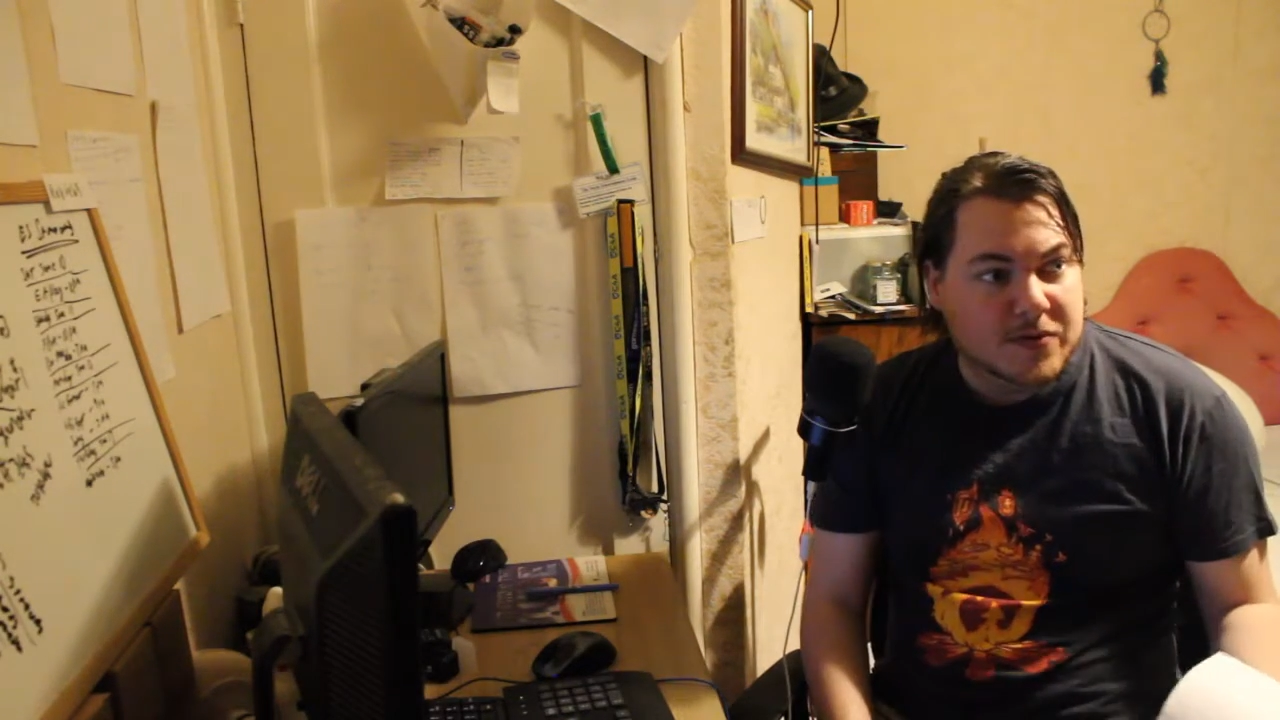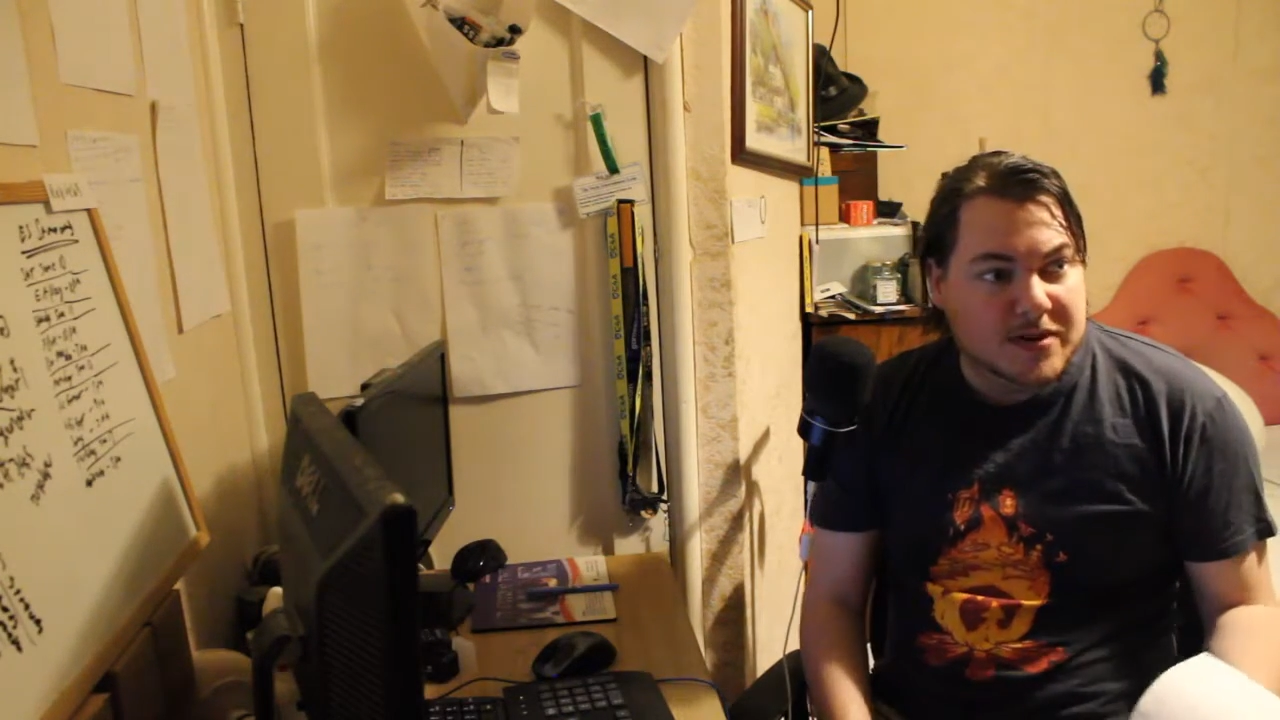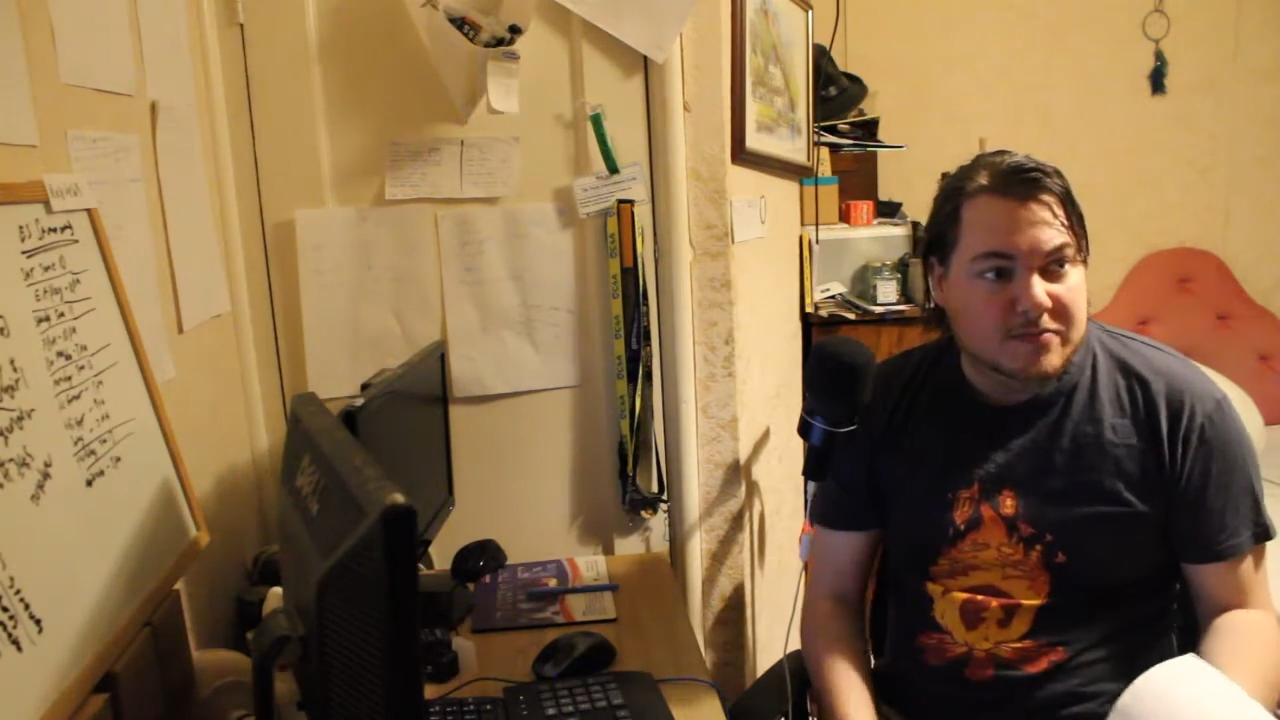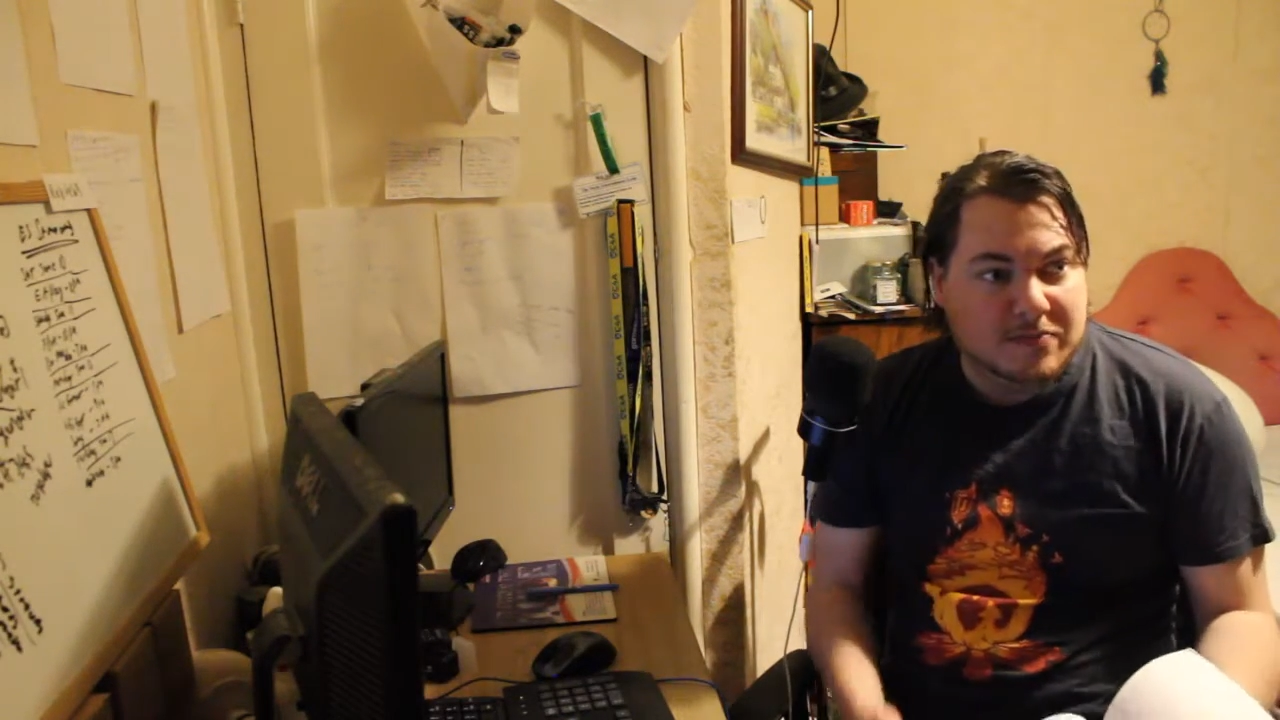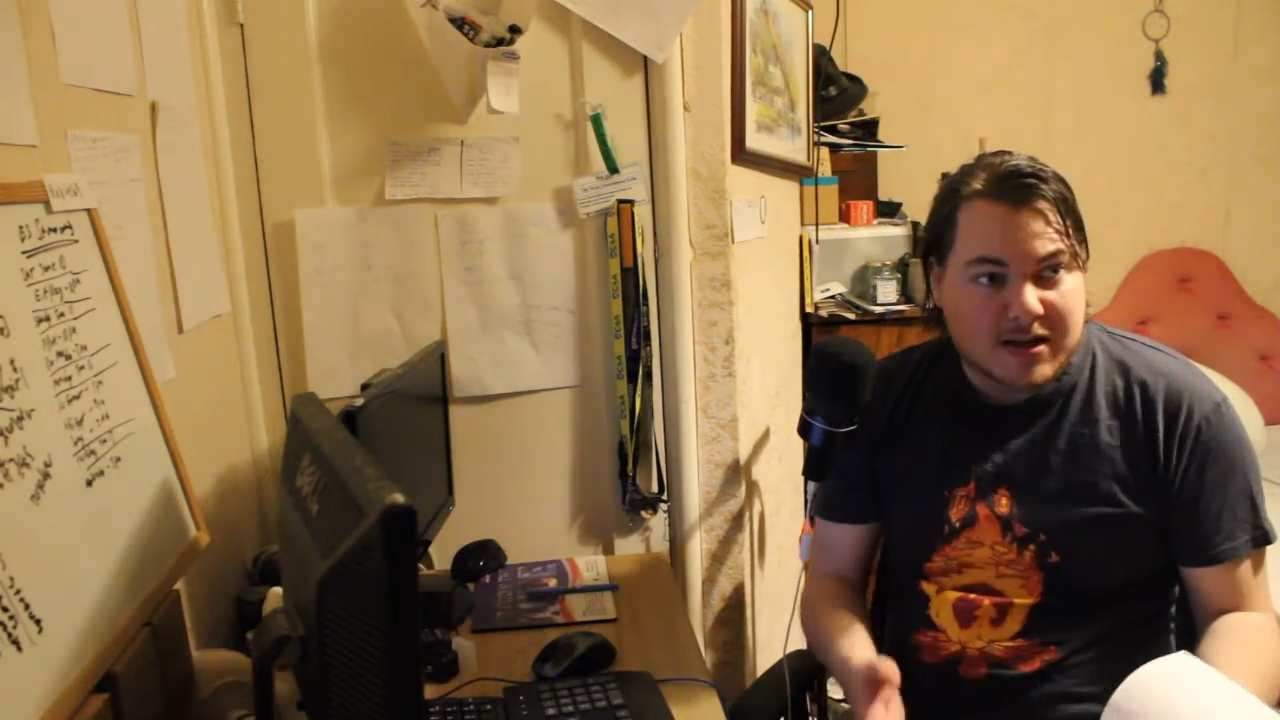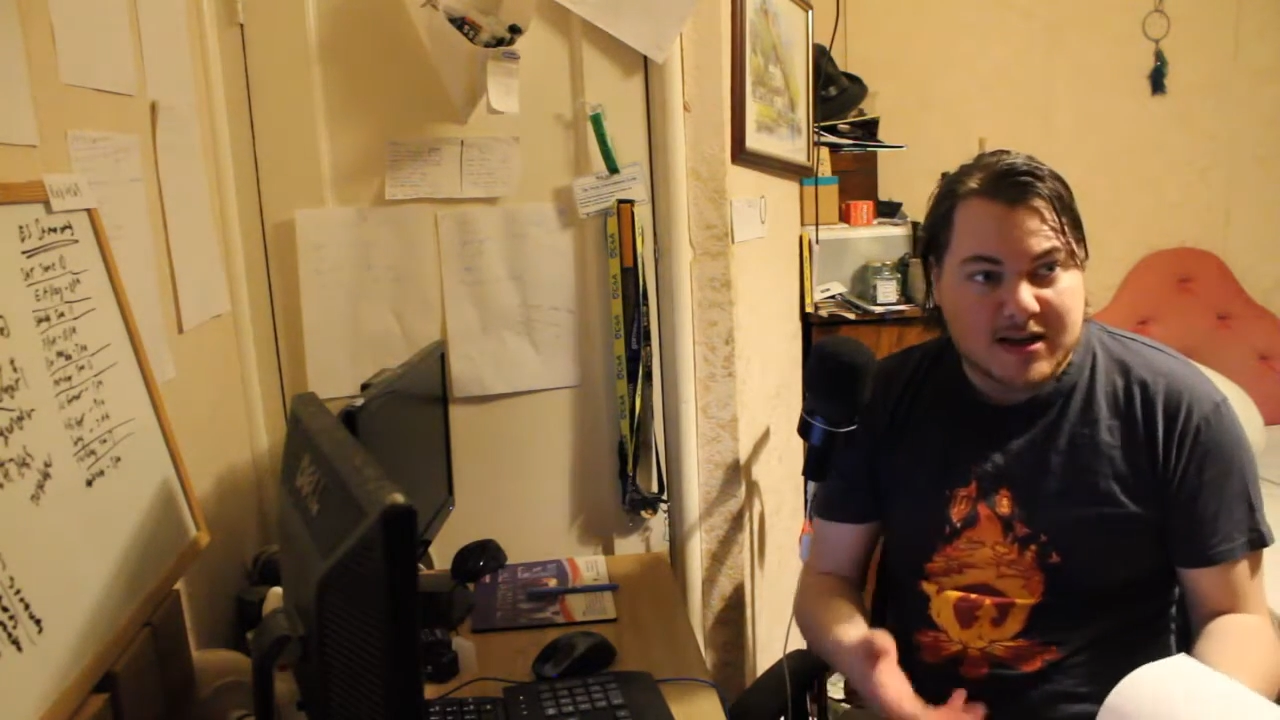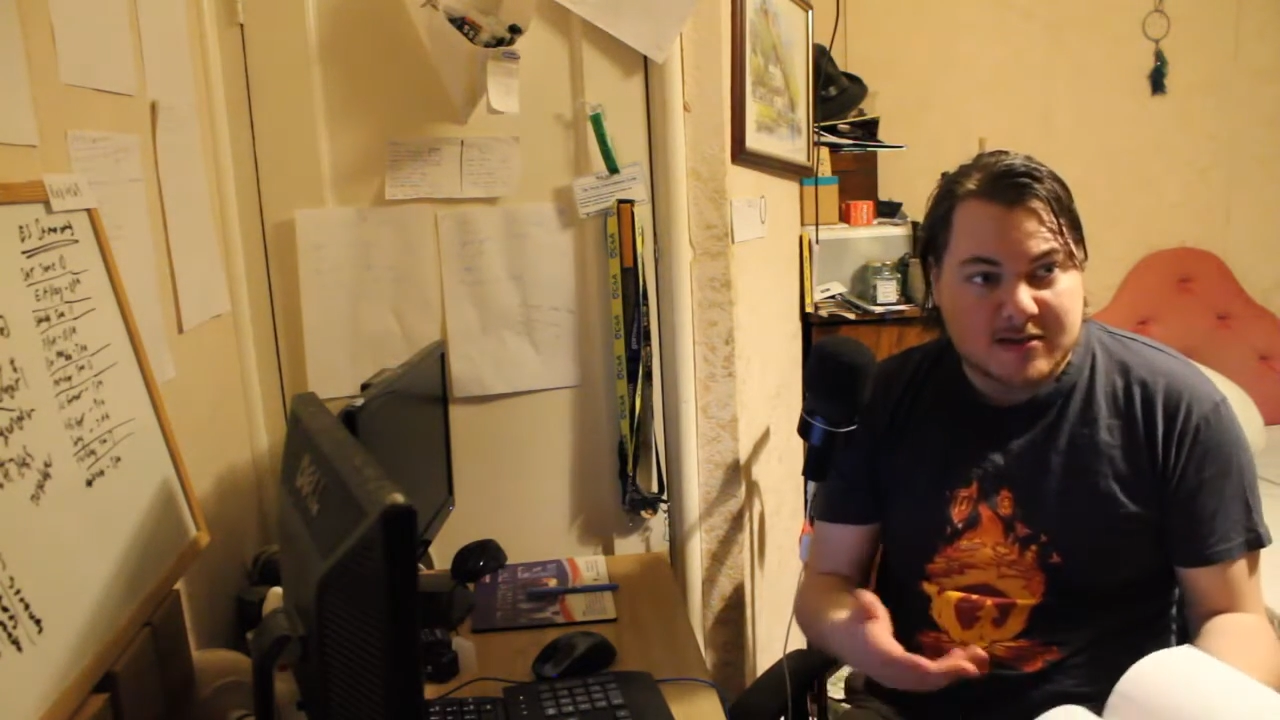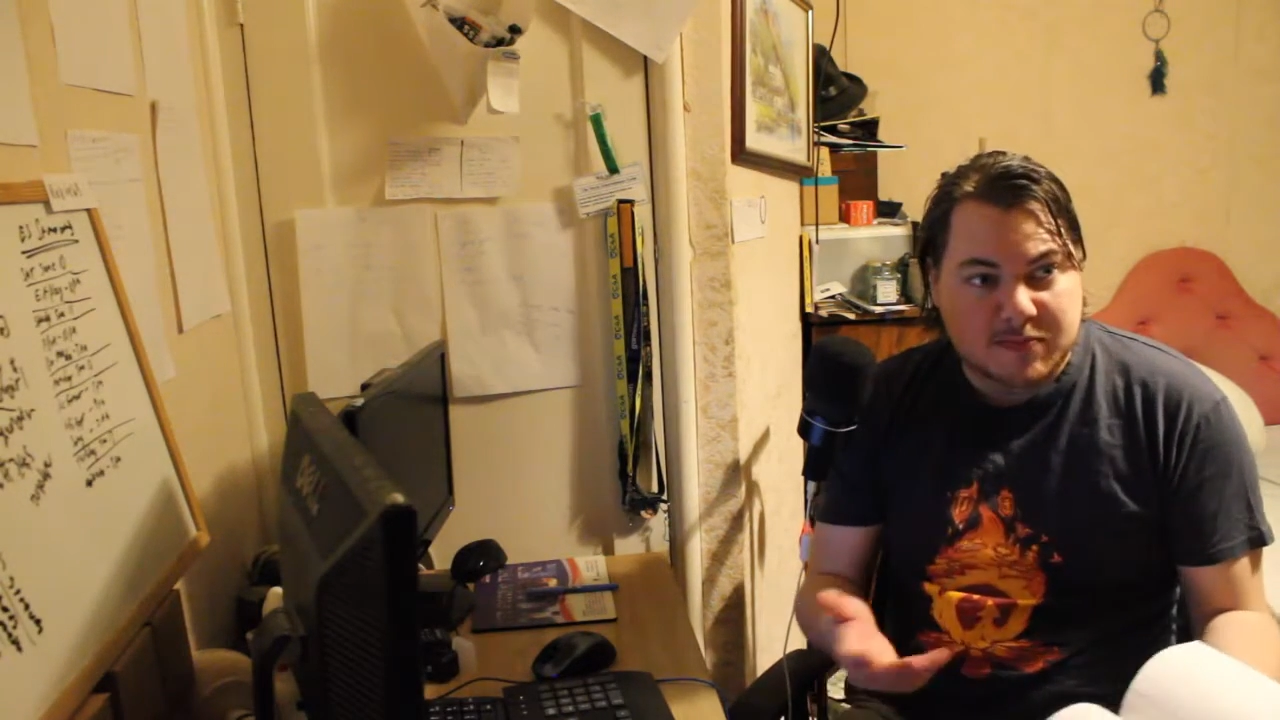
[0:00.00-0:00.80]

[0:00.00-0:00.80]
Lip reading: one plus